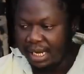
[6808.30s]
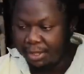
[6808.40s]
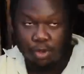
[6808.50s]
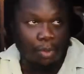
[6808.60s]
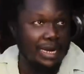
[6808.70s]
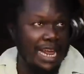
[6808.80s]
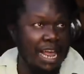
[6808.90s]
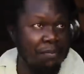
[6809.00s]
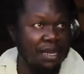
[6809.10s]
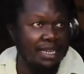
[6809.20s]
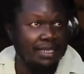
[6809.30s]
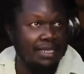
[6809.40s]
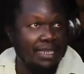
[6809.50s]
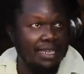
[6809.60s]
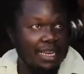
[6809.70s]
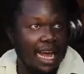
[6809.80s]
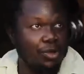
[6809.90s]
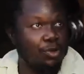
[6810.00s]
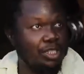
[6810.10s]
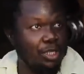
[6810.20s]
little money I made, I
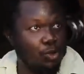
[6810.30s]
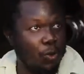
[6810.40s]
used it to